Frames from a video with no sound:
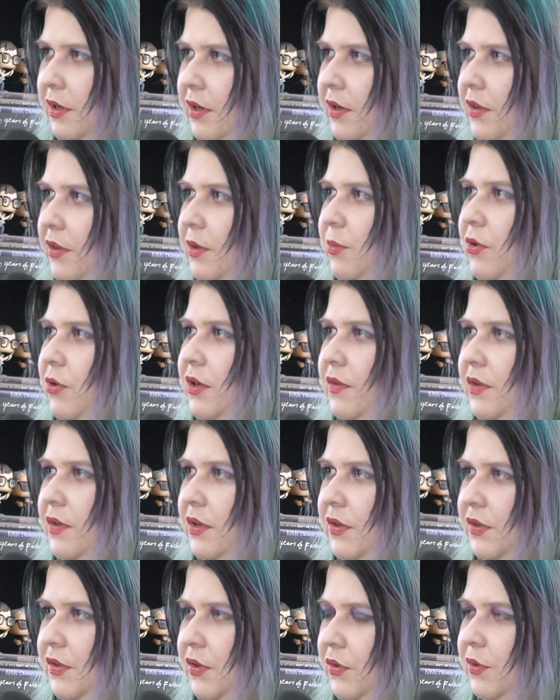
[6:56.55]
on the
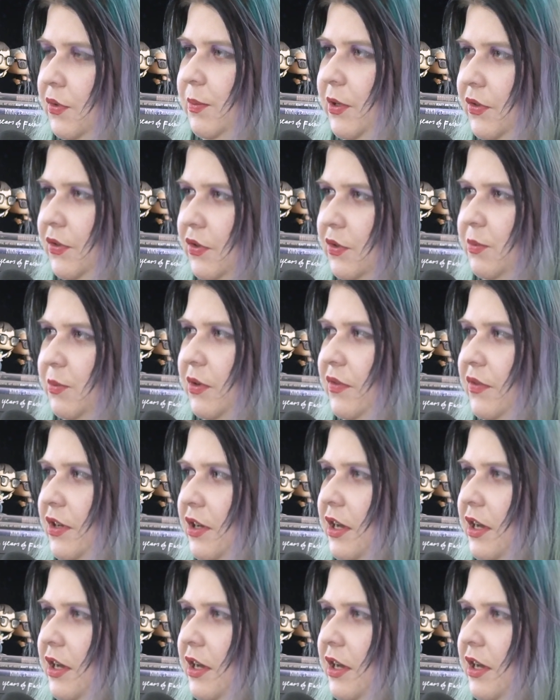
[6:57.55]
previous Ghostbusters movie,